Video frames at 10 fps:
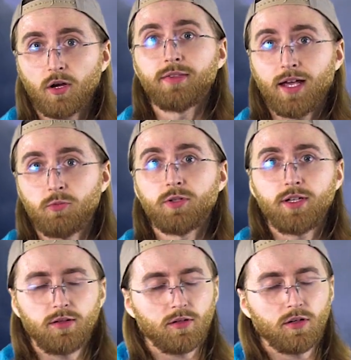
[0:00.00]
on that one
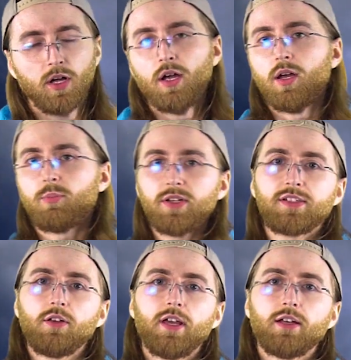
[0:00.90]
either. But
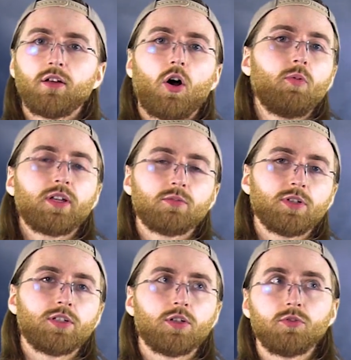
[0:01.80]
until then, all we can
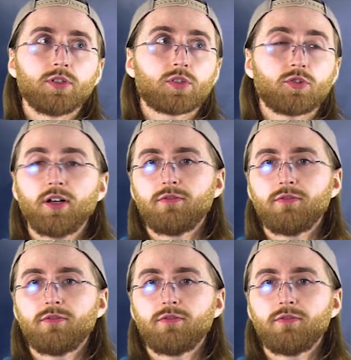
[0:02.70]
really do is try to